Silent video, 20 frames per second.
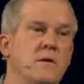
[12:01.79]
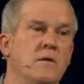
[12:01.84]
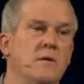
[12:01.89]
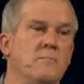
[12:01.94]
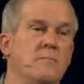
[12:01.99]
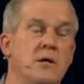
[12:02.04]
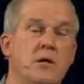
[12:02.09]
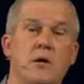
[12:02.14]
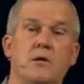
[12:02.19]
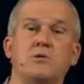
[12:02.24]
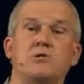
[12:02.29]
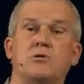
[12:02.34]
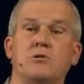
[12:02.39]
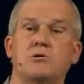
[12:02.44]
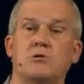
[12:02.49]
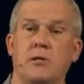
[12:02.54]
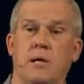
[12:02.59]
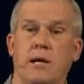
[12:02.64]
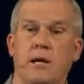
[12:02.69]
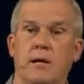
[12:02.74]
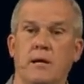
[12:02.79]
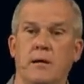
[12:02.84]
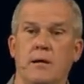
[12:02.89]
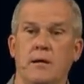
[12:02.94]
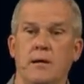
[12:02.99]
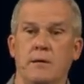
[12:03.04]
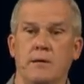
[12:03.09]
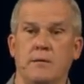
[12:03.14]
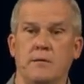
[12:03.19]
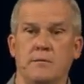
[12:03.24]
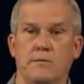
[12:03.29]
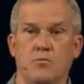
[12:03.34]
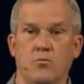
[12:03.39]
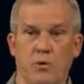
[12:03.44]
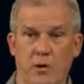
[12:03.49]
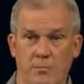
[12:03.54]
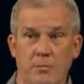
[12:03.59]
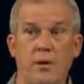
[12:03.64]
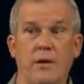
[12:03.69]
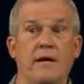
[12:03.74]
Because you see,
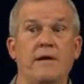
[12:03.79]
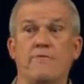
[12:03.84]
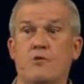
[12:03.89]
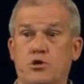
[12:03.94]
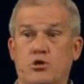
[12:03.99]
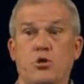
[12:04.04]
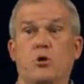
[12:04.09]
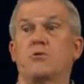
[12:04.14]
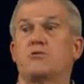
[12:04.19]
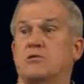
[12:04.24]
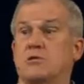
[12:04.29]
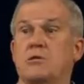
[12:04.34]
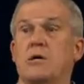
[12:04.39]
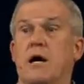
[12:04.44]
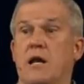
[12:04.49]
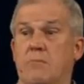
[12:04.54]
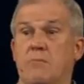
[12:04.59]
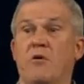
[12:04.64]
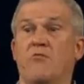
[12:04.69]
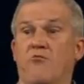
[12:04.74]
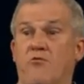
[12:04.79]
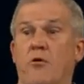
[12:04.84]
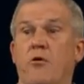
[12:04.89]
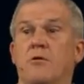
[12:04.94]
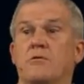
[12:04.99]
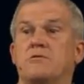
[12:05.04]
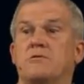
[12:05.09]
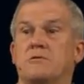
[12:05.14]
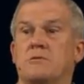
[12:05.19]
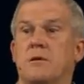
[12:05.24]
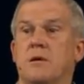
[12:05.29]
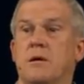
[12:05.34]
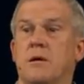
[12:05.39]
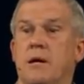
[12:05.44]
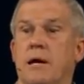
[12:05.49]
we believe the church has got to be first.